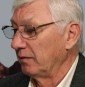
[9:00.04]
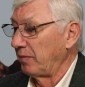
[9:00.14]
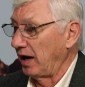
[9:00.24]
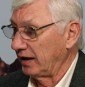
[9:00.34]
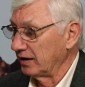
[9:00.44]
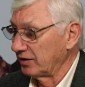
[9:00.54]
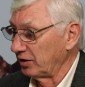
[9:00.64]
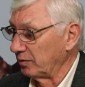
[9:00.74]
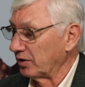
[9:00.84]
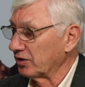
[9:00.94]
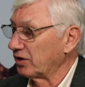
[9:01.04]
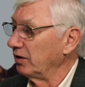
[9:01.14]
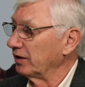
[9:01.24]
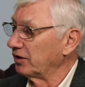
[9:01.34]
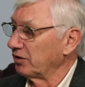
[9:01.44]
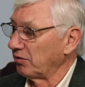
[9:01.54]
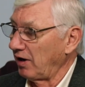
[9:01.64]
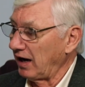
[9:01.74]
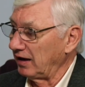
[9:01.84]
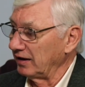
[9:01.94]
by consumers going
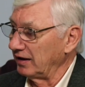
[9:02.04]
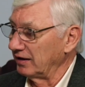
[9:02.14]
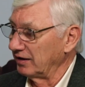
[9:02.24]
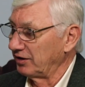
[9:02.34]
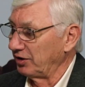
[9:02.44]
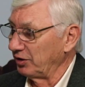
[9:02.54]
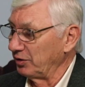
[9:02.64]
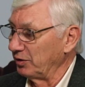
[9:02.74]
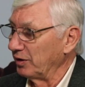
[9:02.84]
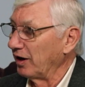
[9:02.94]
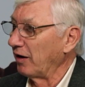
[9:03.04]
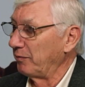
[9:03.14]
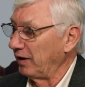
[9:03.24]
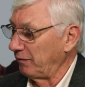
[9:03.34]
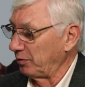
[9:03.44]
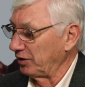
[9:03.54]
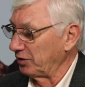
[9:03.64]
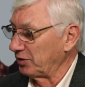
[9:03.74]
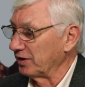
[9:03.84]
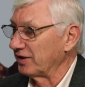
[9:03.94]
directly to a beef
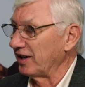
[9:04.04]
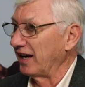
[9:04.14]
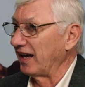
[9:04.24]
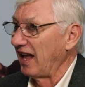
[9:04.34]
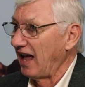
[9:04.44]
producer and saying,